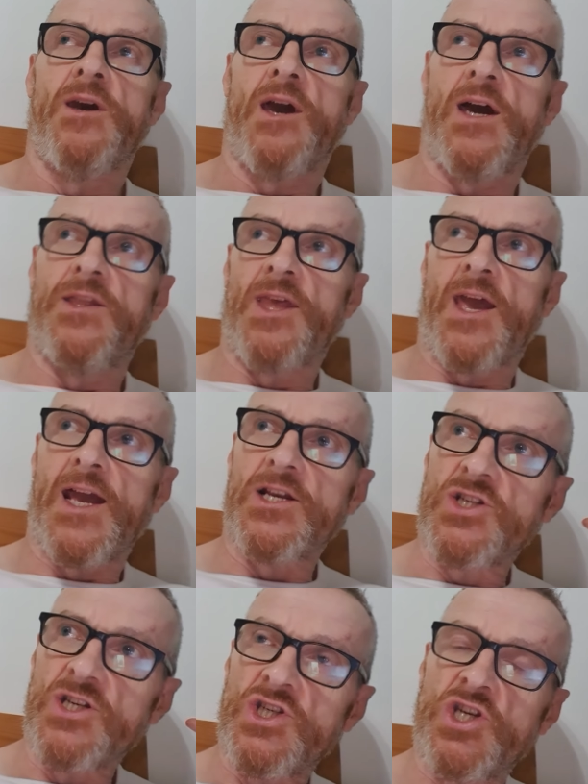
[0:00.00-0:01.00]
and that
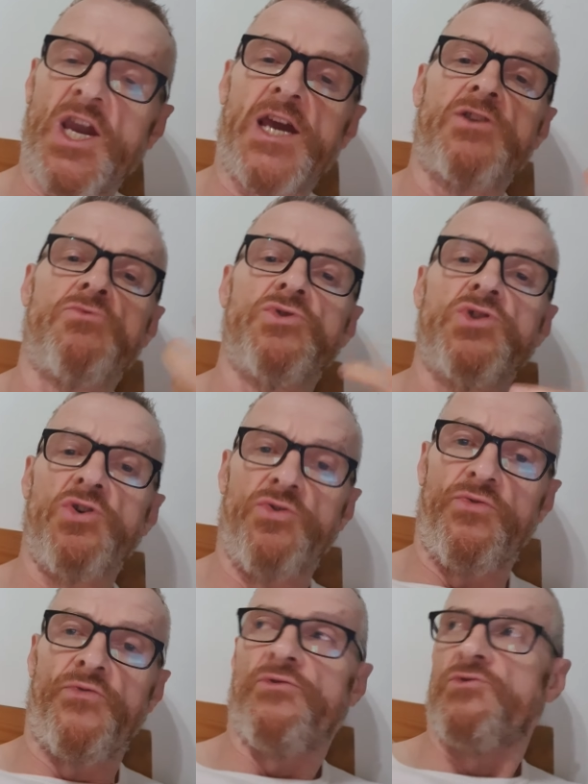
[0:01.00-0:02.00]
actually channels
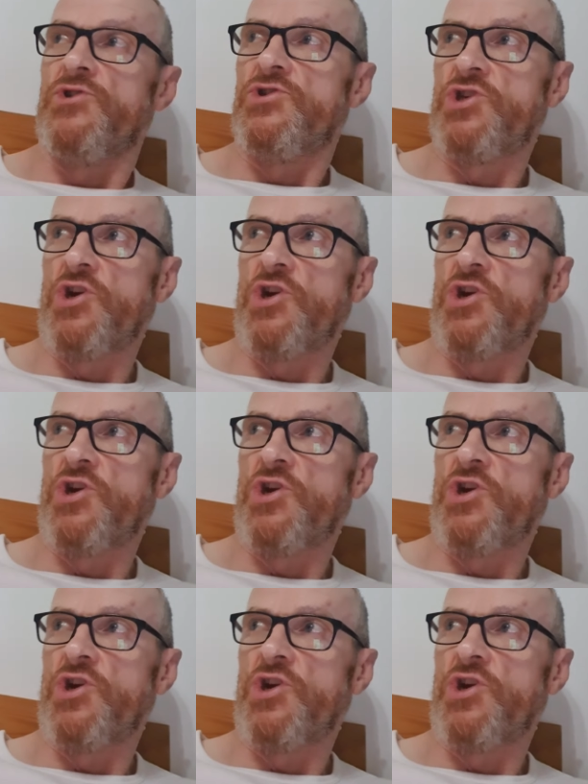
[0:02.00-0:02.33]
you through the